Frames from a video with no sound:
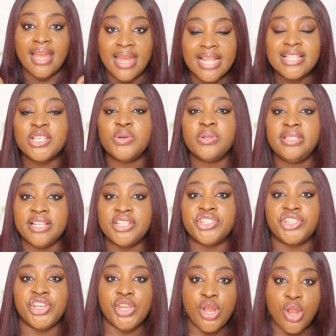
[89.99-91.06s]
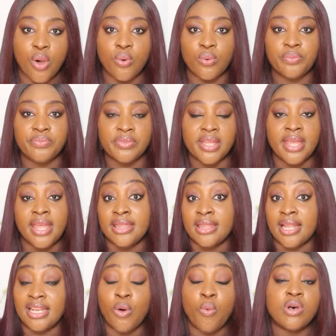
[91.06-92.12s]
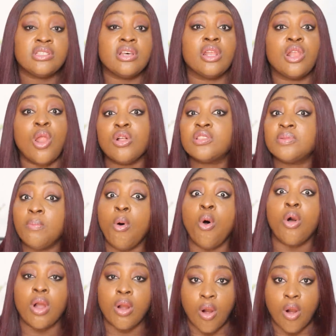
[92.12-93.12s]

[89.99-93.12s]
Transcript: Little did she know that there was a lot more